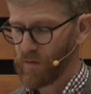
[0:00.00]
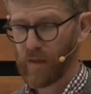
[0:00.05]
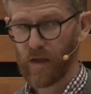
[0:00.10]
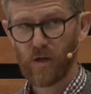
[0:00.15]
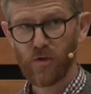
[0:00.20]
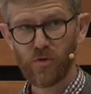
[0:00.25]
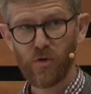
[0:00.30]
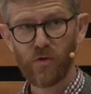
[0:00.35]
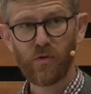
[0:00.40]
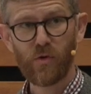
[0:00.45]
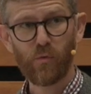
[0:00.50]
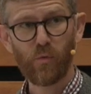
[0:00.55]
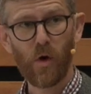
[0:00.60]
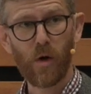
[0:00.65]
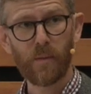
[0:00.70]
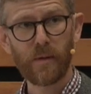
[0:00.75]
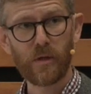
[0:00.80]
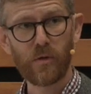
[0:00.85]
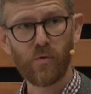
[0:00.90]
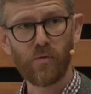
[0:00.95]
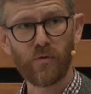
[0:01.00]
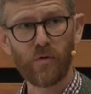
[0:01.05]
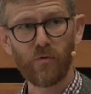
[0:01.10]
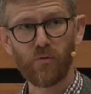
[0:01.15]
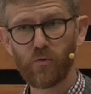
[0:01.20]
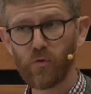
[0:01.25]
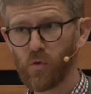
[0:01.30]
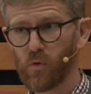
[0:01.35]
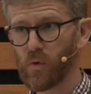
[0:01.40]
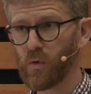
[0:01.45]
They can just as well be used
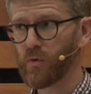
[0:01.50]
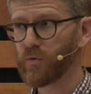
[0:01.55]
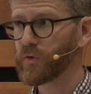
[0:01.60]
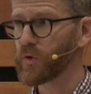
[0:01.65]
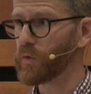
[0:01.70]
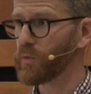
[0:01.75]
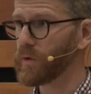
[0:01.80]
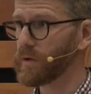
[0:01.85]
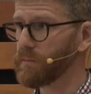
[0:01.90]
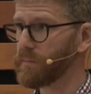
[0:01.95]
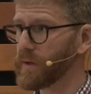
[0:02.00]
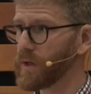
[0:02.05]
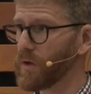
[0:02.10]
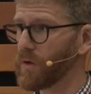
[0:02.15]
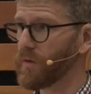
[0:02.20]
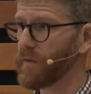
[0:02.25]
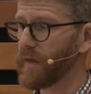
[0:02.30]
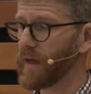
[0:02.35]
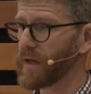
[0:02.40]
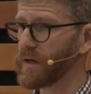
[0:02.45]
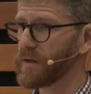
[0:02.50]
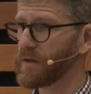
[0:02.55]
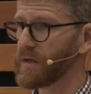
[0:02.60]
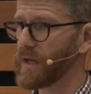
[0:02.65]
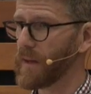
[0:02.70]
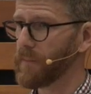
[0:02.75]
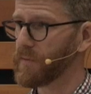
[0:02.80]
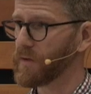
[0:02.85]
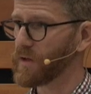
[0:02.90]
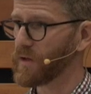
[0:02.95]
as tools to rebuild that
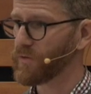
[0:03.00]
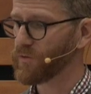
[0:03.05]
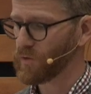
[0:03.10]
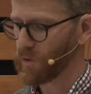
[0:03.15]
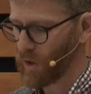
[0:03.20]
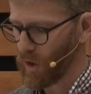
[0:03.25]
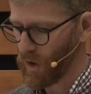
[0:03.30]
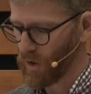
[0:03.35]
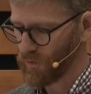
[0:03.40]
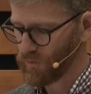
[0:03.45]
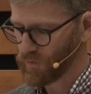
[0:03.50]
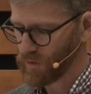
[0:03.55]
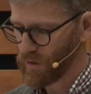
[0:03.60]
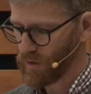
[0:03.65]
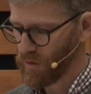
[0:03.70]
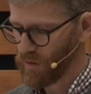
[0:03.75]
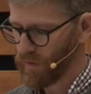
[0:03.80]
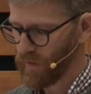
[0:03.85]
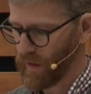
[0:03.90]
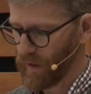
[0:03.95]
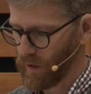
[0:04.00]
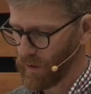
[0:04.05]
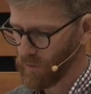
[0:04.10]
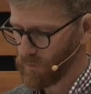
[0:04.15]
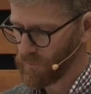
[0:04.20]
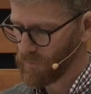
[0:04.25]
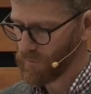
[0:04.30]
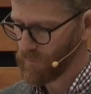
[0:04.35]
nebulous lost thing.